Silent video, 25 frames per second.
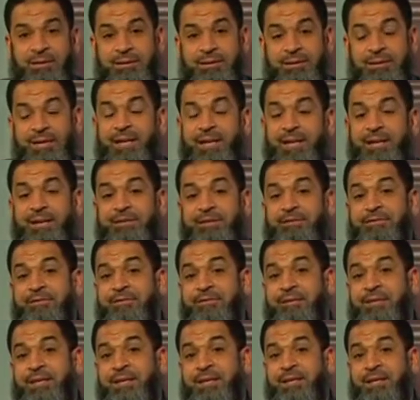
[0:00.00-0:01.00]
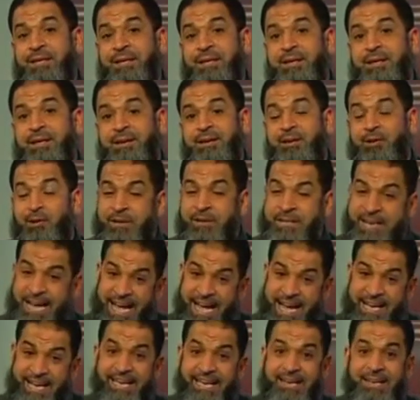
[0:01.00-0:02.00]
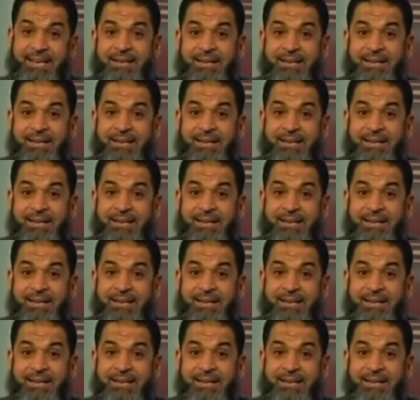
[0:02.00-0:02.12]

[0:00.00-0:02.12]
negative or nagging,